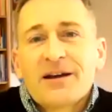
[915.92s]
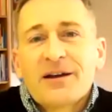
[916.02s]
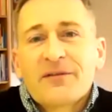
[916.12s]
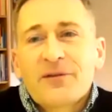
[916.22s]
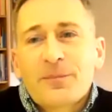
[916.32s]

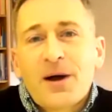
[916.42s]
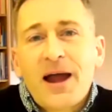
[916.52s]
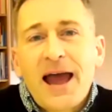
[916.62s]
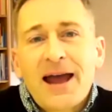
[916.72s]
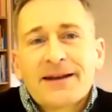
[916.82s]
from my
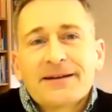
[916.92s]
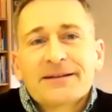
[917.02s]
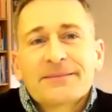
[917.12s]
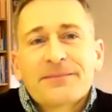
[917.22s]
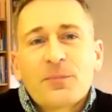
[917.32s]
hand?
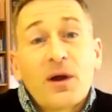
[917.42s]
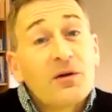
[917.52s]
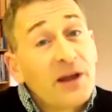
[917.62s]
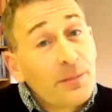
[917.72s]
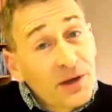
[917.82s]

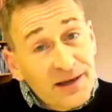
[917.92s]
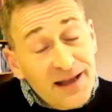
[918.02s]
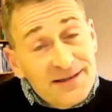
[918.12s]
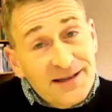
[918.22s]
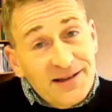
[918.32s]
Well,
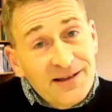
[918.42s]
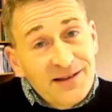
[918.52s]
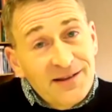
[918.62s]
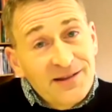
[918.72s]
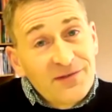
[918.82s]
Nebuchadnezzar,
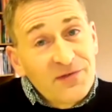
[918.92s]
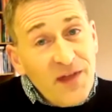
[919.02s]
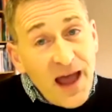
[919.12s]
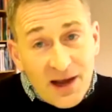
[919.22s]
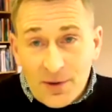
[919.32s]

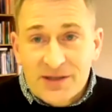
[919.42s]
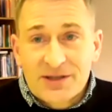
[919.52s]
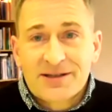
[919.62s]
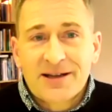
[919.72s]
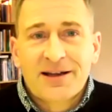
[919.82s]
that
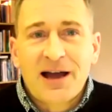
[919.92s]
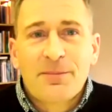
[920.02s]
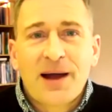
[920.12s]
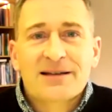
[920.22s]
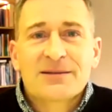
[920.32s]
question's going to come
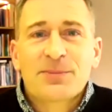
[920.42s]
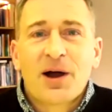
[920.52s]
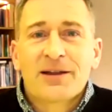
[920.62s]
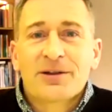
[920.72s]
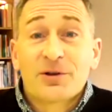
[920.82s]
back to
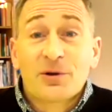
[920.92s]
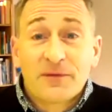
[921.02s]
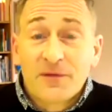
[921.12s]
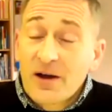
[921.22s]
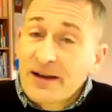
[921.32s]
bite you. You'll be
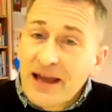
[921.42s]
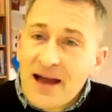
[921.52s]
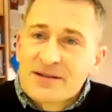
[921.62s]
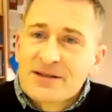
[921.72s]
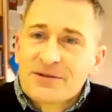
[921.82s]
finding
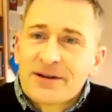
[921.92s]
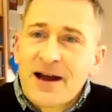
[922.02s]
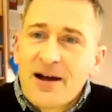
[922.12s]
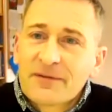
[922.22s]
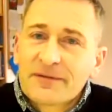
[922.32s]
out soon
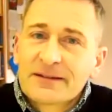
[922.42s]
enough.